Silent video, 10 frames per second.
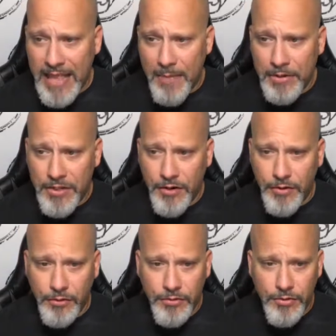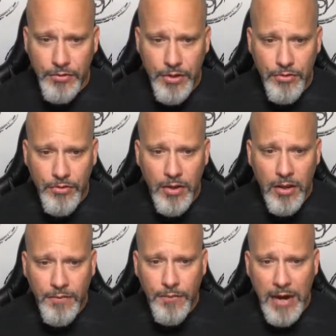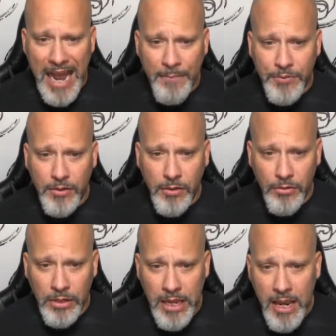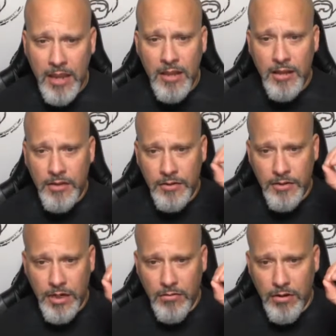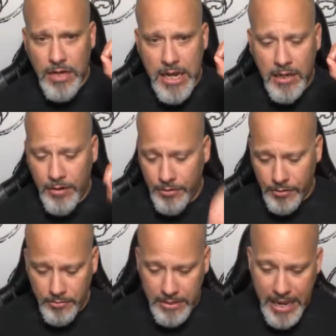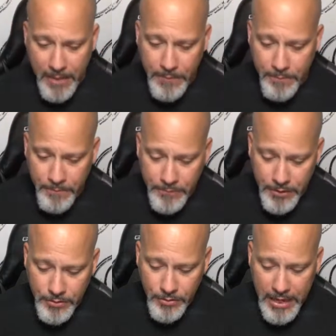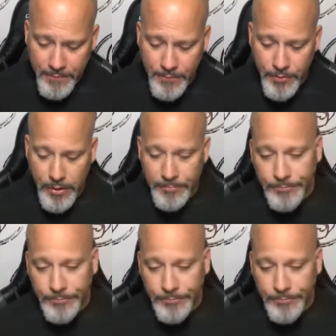that material to you for absolutely $0. Happy to do that for you.